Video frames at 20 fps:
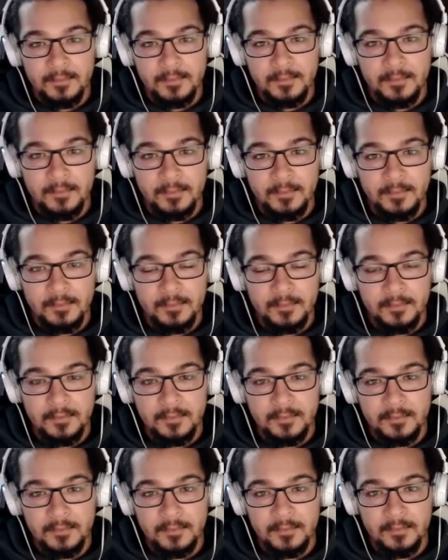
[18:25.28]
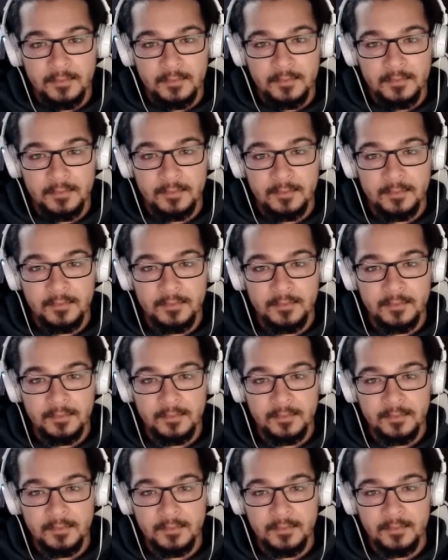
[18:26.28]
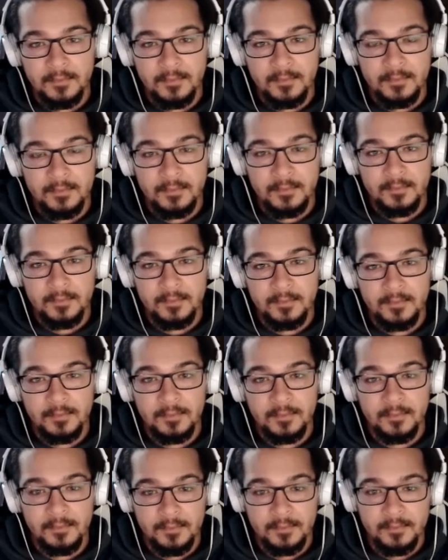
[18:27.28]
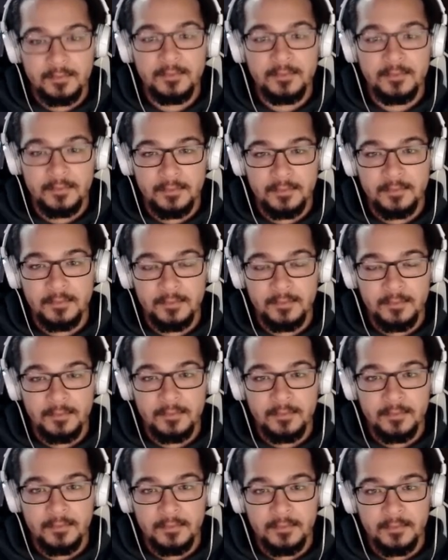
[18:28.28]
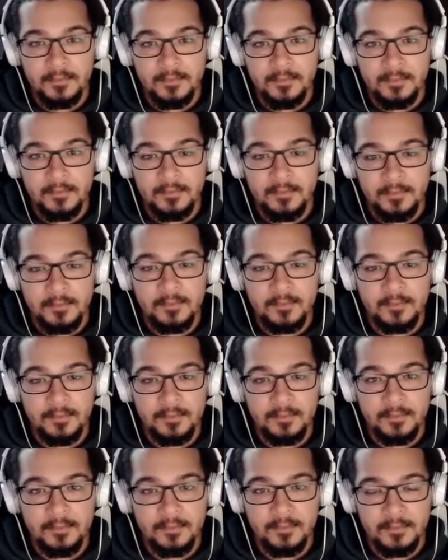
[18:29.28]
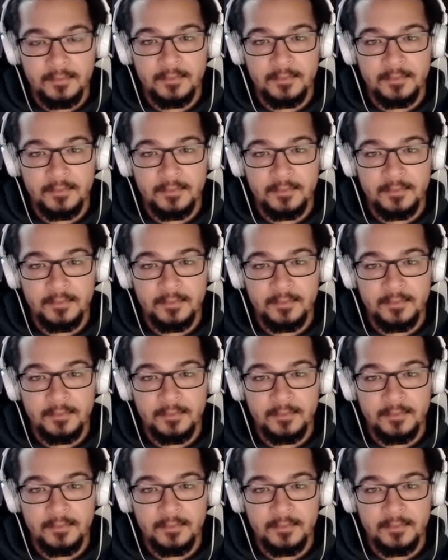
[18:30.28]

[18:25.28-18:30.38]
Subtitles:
(not speaking)